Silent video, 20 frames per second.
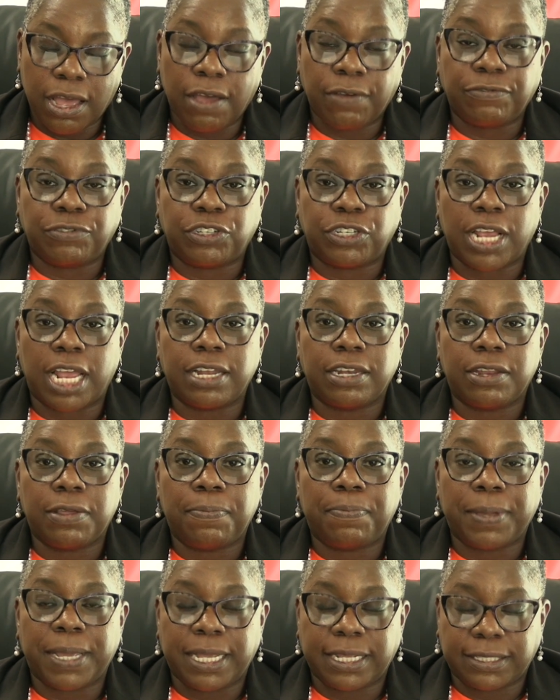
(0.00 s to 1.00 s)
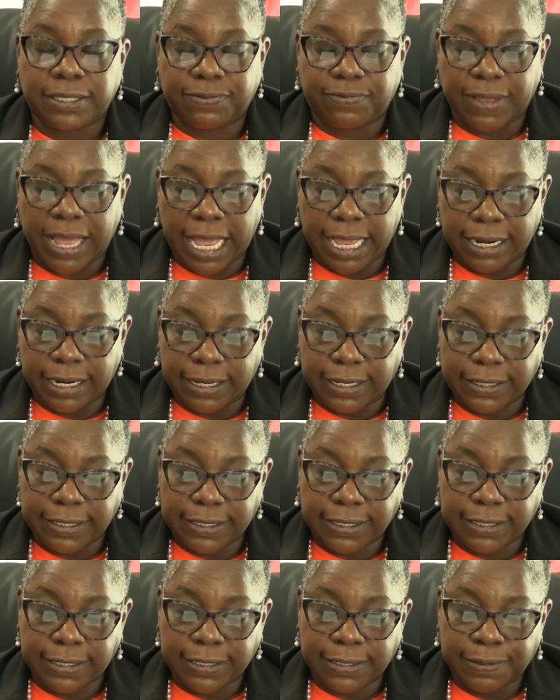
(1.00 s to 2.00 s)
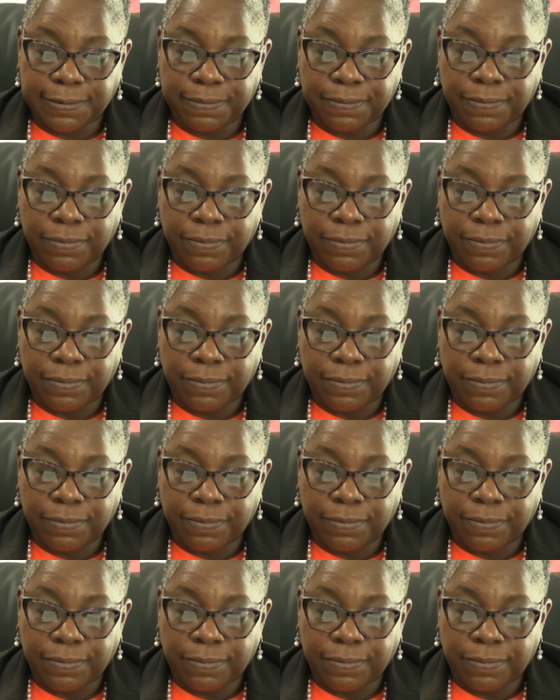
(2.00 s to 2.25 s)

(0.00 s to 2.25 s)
of gender-based violence.